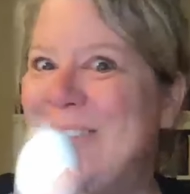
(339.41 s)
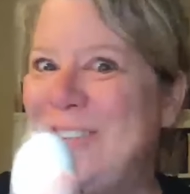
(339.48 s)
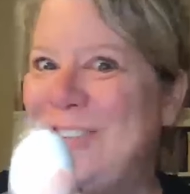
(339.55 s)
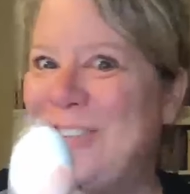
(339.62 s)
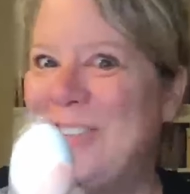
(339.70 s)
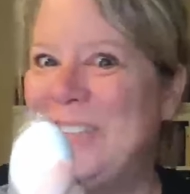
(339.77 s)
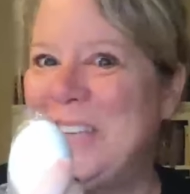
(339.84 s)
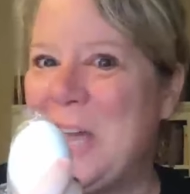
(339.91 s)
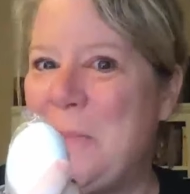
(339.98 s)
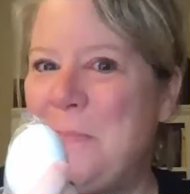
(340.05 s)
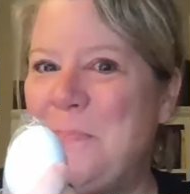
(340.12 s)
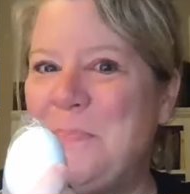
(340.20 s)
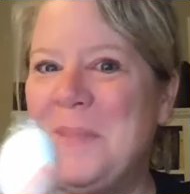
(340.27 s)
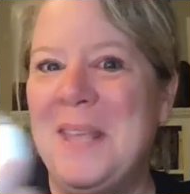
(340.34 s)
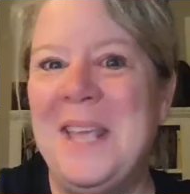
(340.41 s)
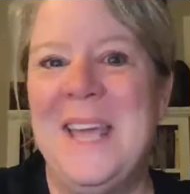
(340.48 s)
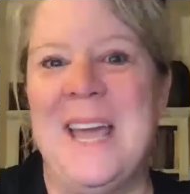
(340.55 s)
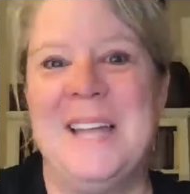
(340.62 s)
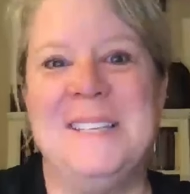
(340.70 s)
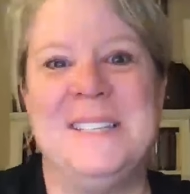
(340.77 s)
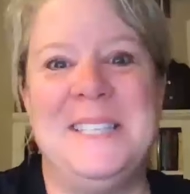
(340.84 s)
to the top
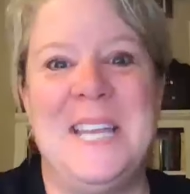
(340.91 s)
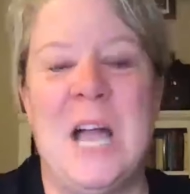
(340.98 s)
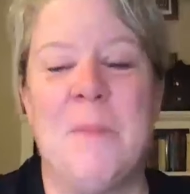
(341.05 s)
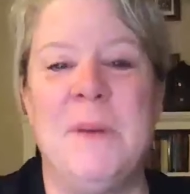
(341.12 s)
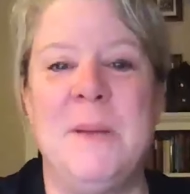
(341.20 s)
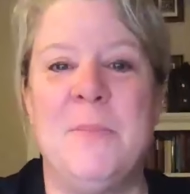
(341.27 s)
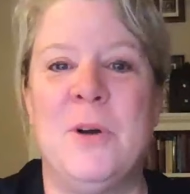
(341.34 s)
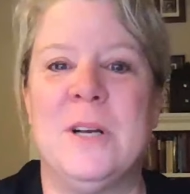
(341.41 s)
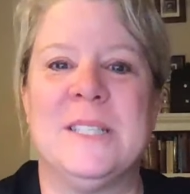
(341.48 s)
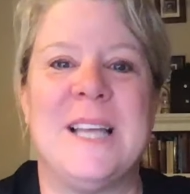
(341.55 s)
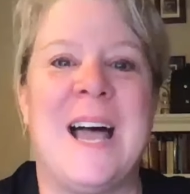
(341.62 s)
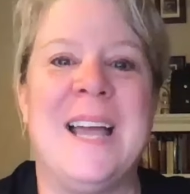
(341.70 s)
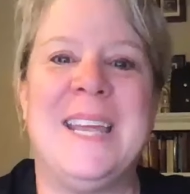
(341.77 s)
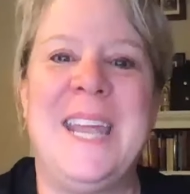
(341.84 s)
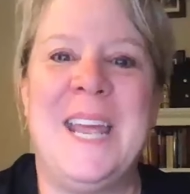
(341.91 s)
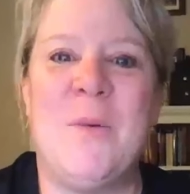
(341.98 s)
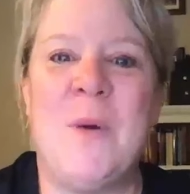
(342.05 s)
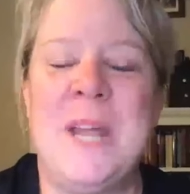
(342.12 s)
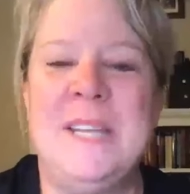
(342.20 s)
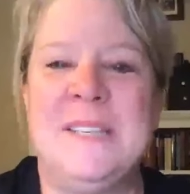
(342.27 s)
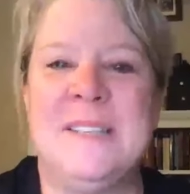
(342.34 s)
and see how many books. I can't
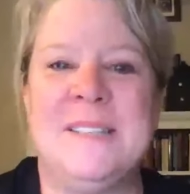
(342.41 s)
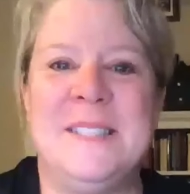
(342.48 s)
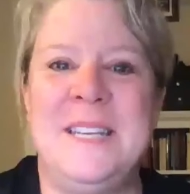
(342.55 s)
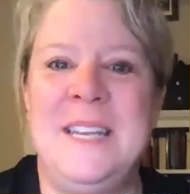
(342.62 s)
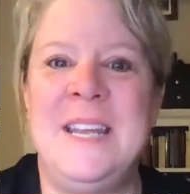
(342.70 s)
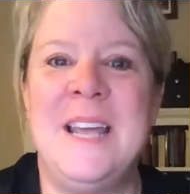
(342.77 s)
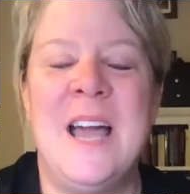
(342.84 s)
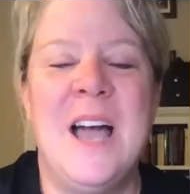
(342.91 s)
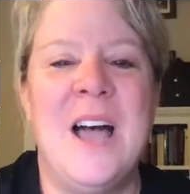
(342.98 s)
wait to see